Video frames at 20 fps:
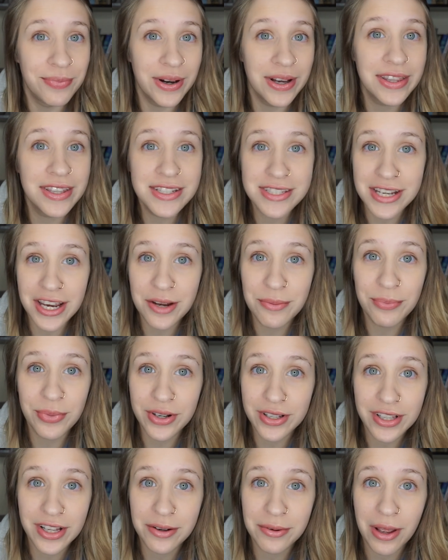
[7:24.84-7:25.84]
by the time
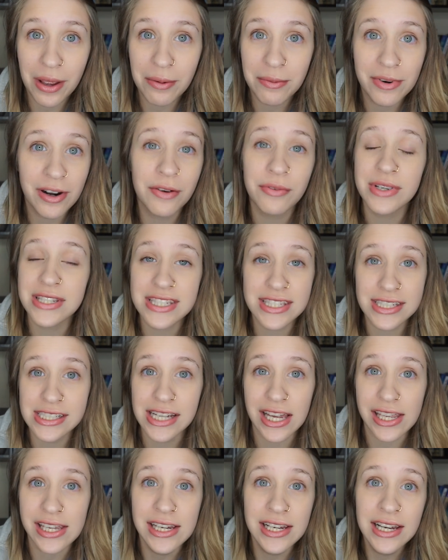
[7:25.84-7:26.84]
book club came around. We
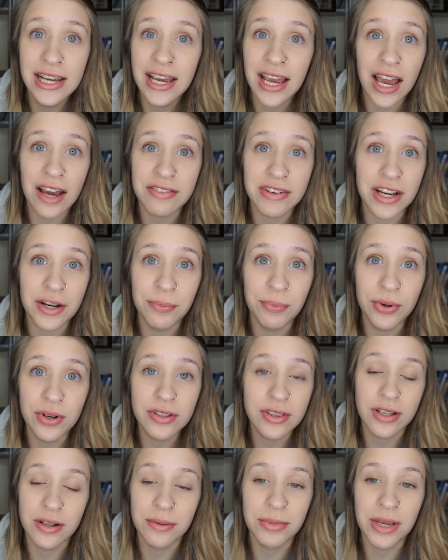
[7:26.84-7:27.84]
still haven't had
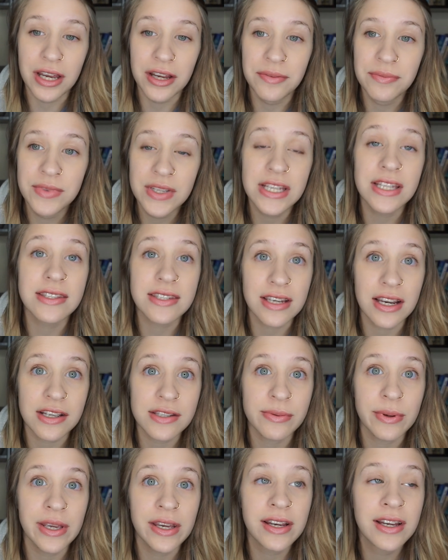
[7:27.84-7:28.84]
book club yet. It's
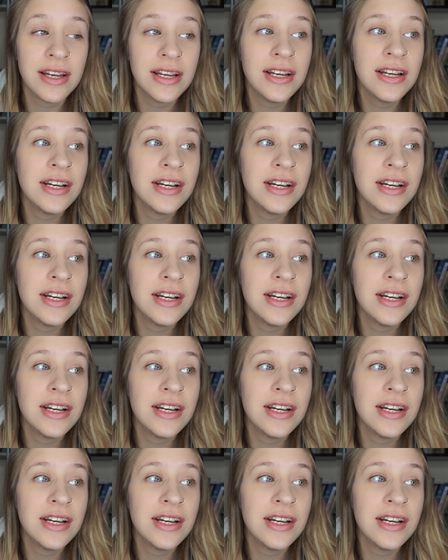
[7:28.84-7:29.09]
next week.